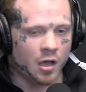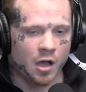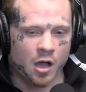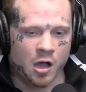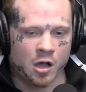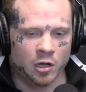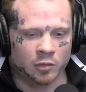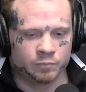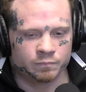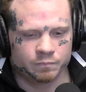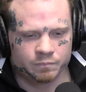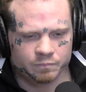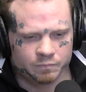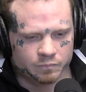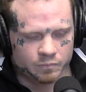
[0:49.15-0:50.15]

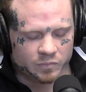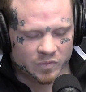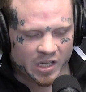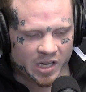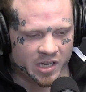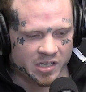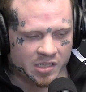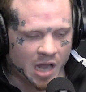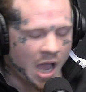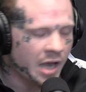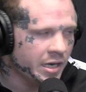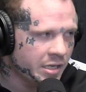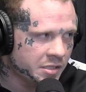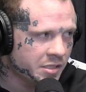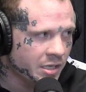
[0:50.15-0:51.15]
Um, it is not
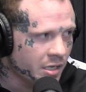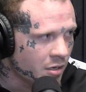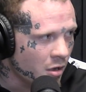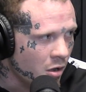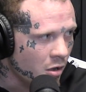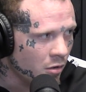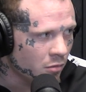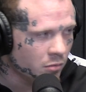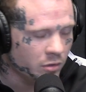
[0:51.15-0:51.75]
easy at all.